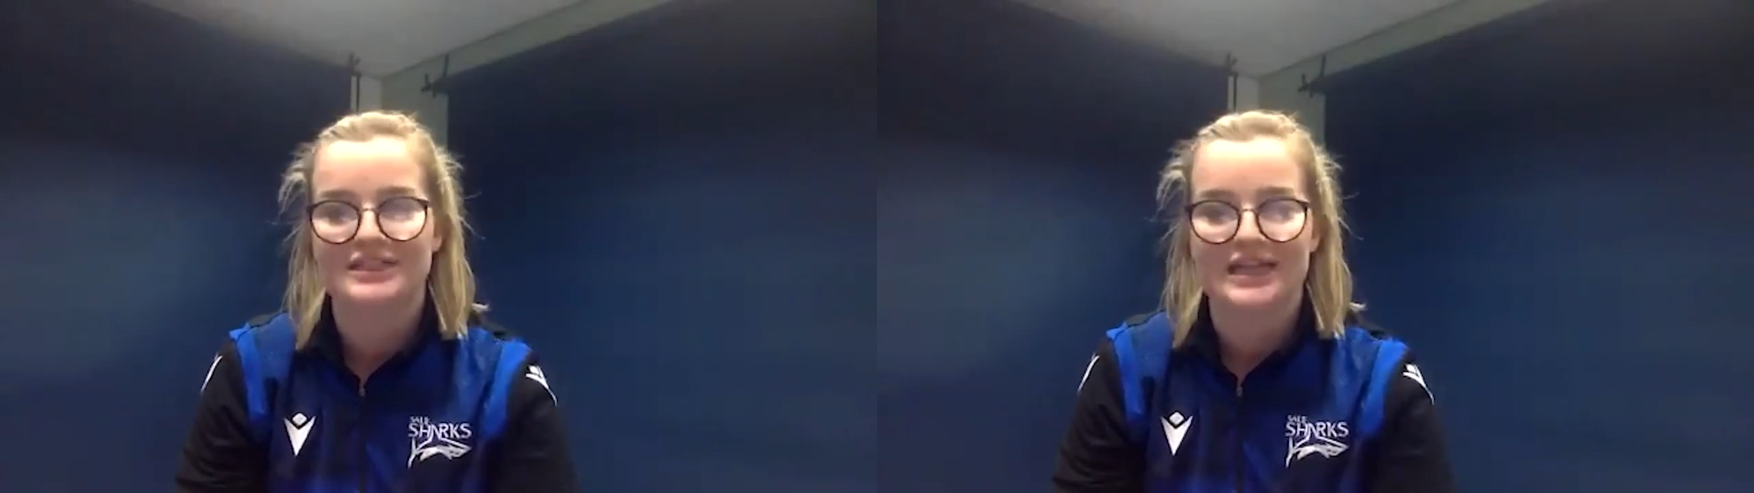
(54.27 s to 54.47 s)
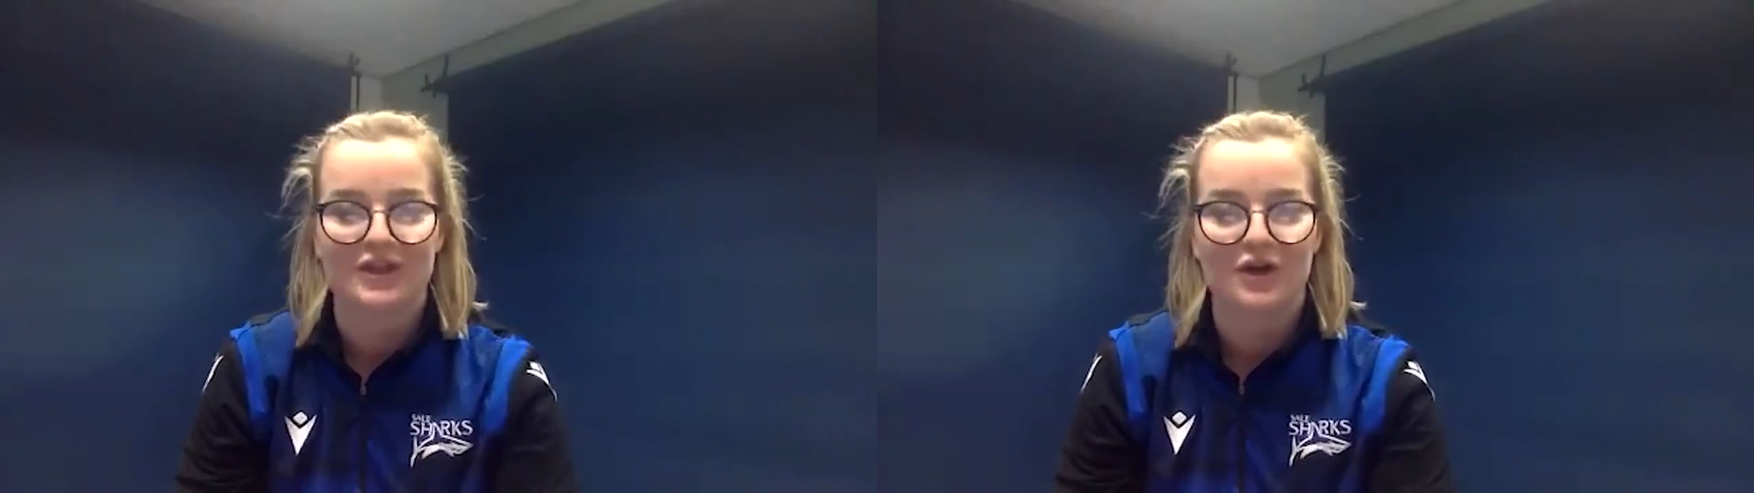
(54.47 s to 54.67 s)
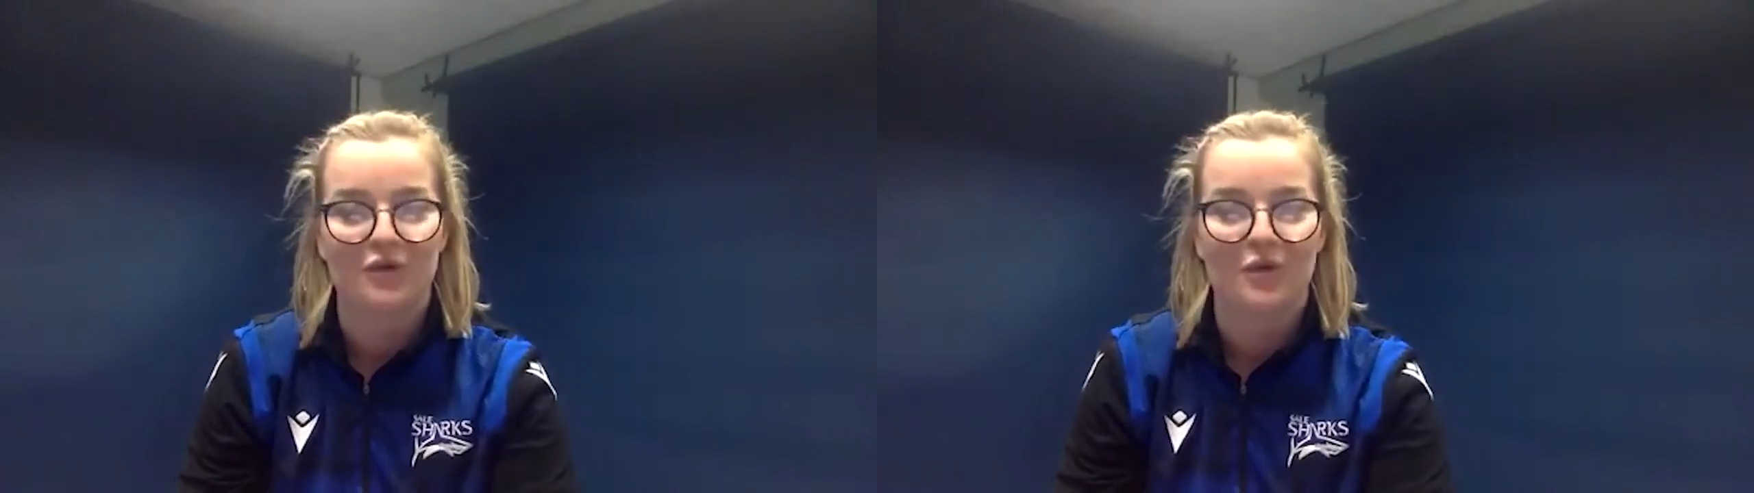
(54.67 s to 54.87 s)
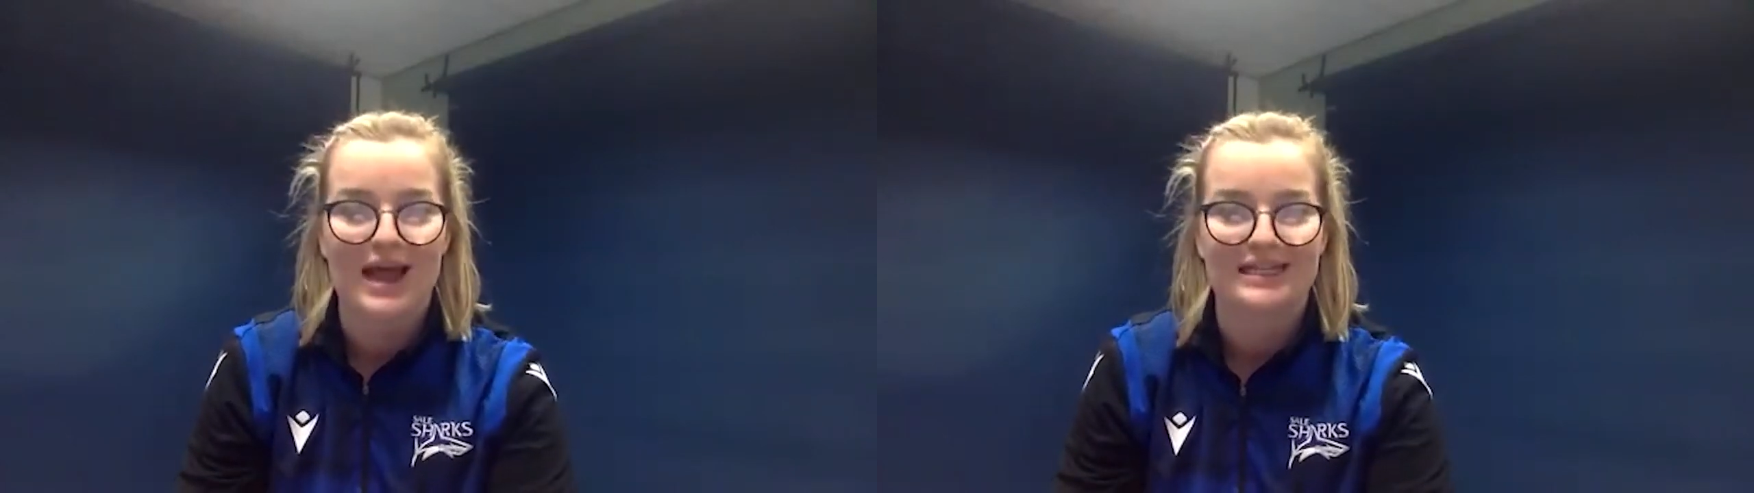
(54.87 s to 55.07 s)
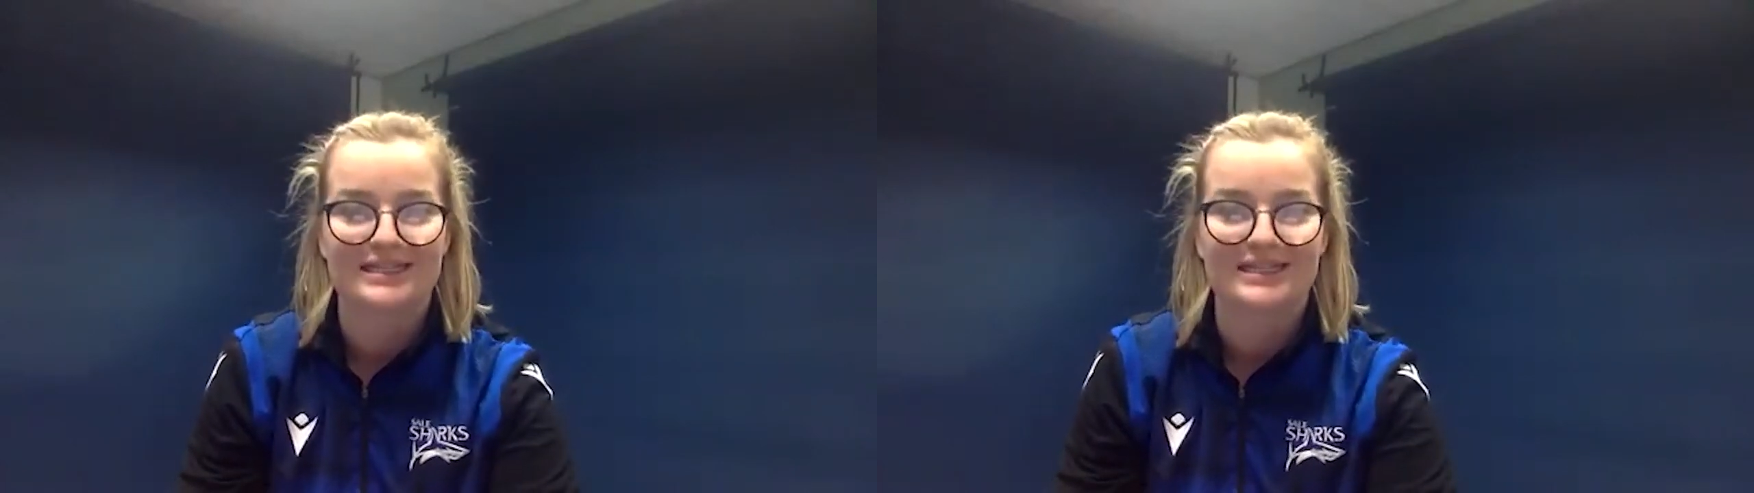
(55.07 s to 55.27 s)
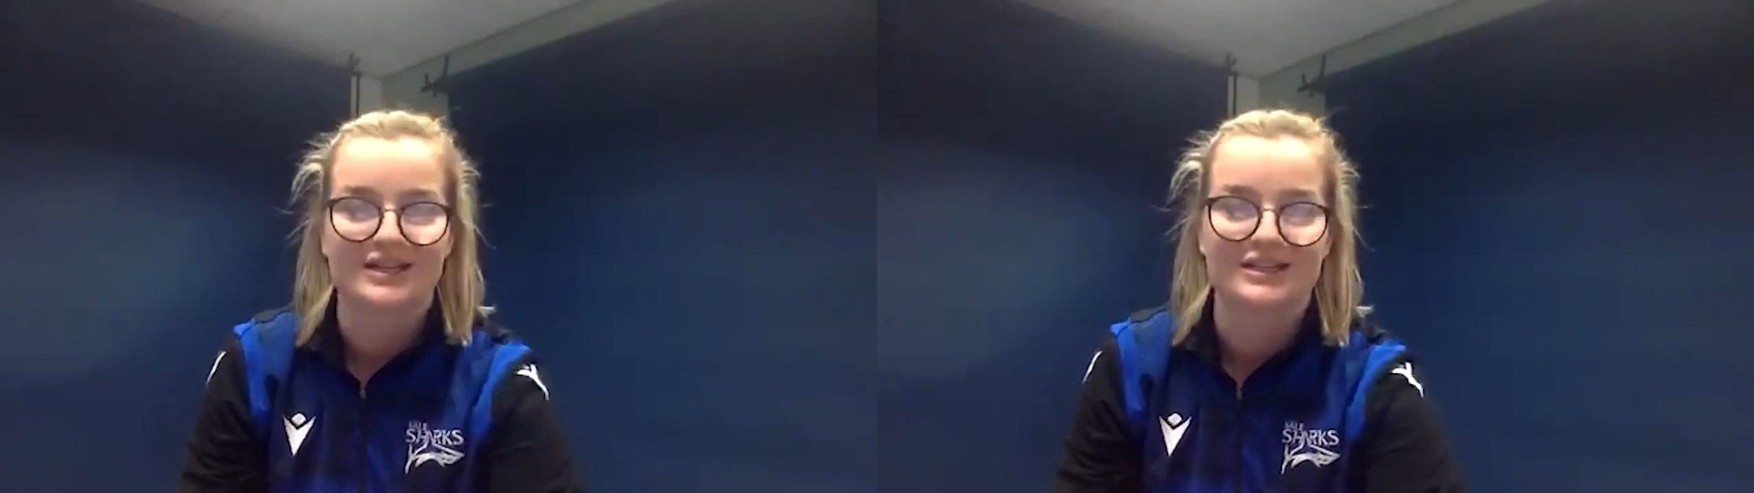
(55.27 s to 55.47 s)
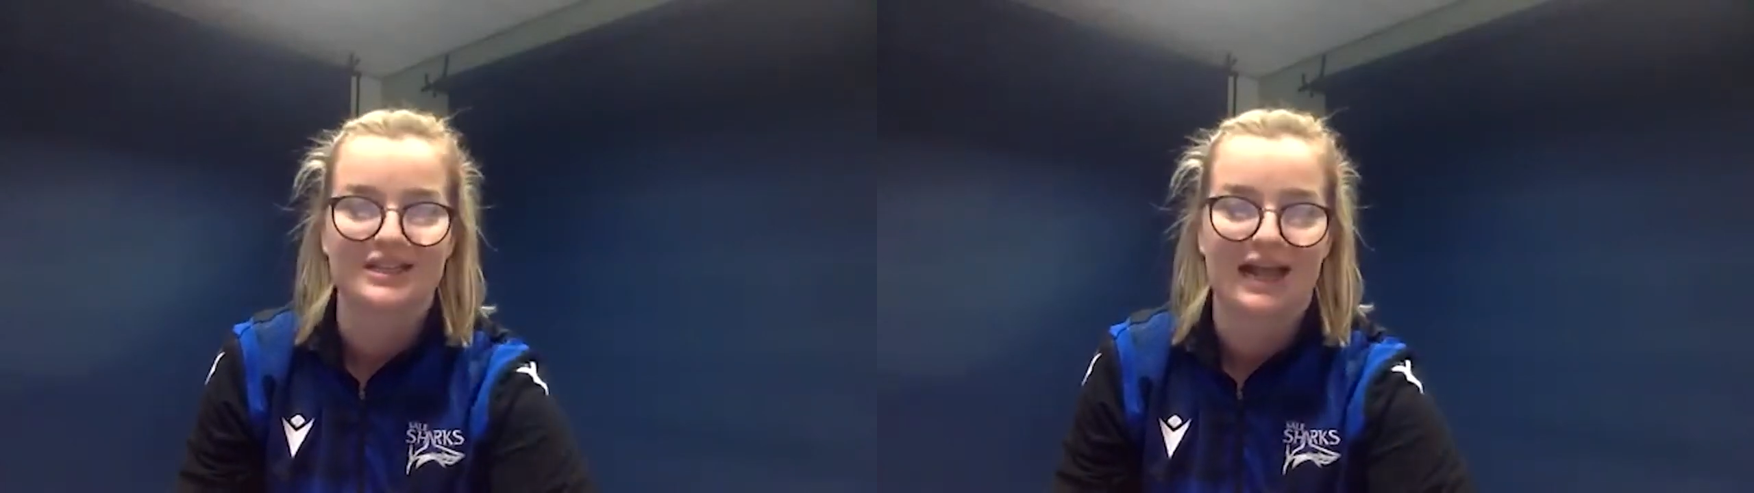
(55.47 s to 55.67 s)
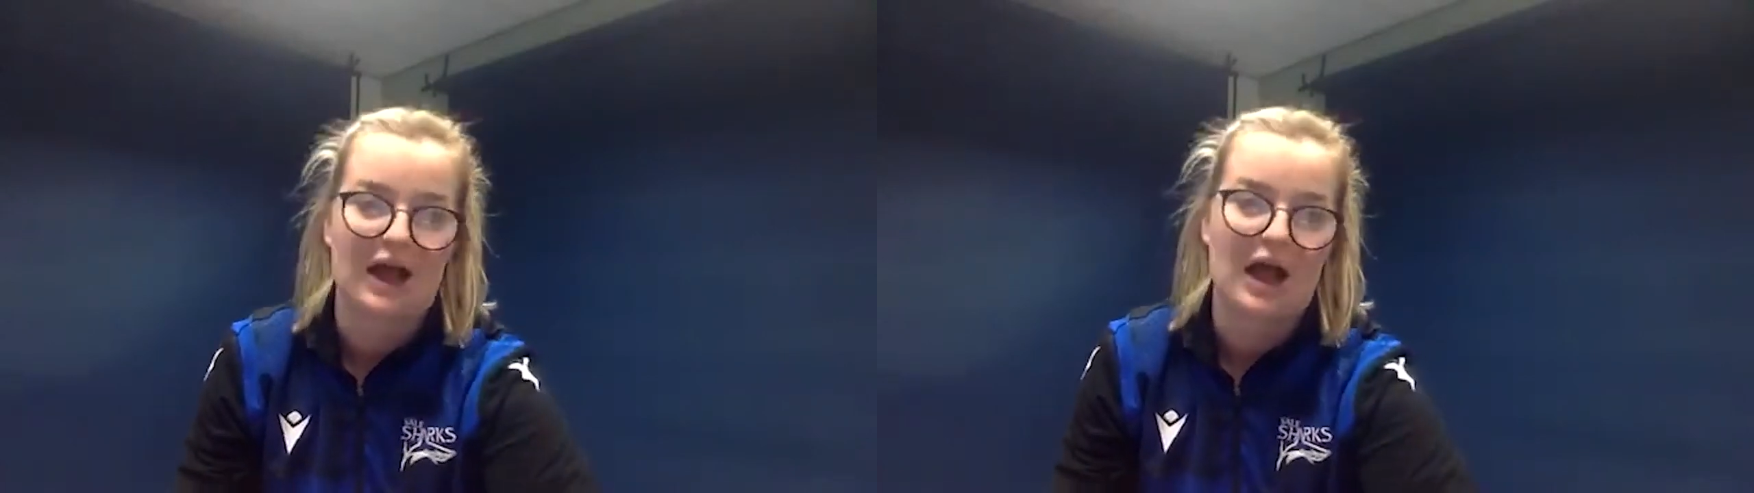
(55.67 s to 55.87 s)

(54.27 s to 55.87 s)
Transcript: in the Northwest, because like,